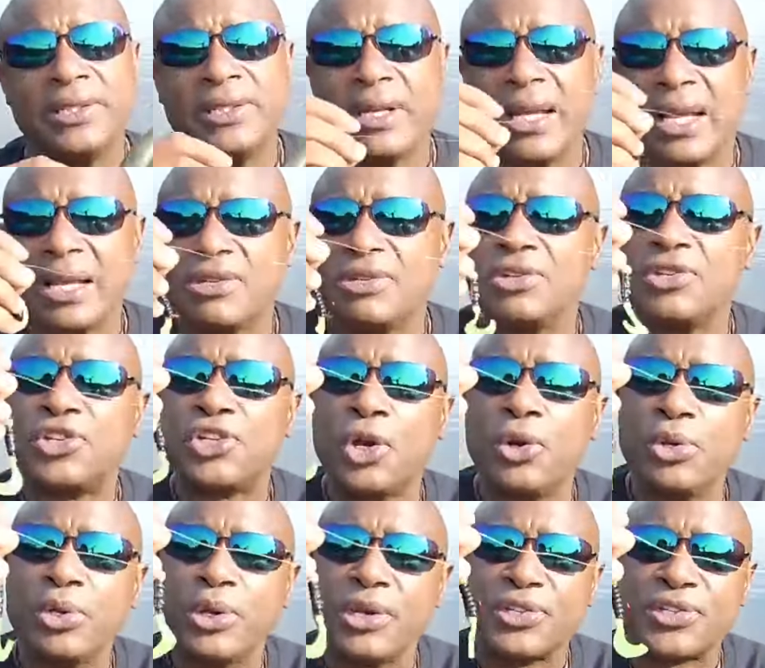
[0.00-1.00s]
you guys and show
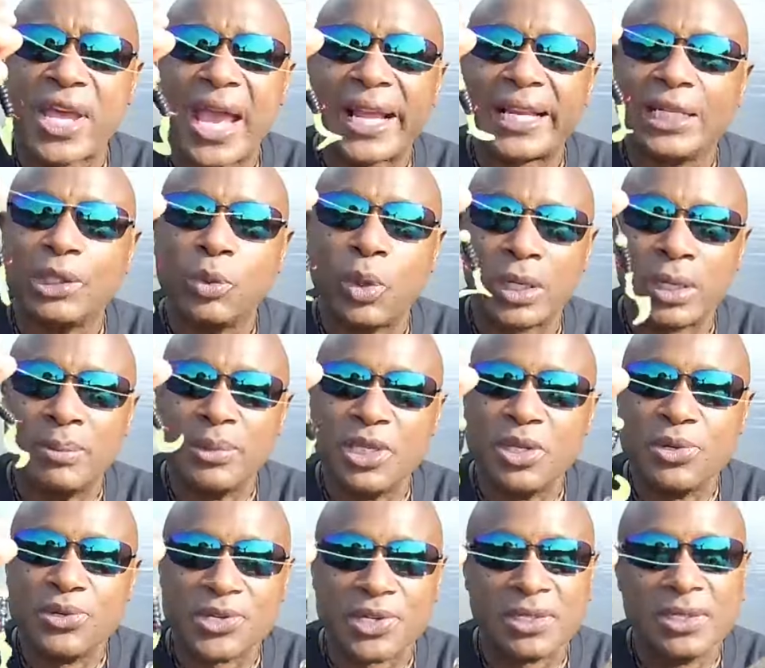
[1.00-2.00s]
you exactly what I'm
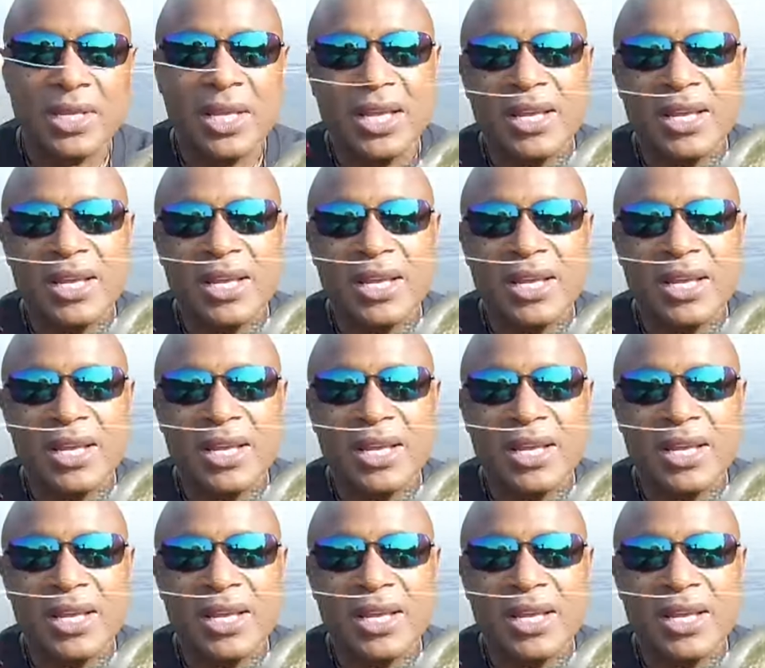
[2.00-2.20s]
using